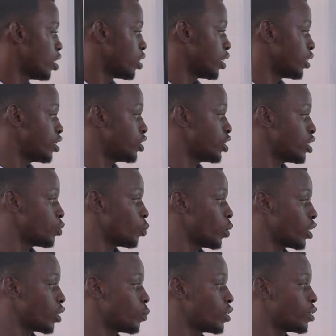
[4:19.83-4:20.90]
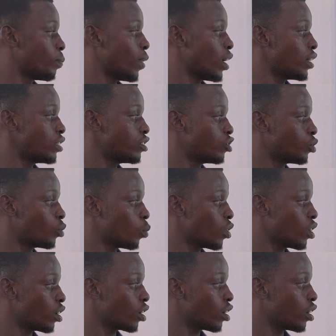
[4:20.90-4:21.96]
The teachers work with parents
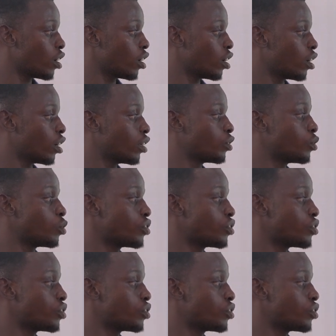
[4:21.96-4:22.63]
to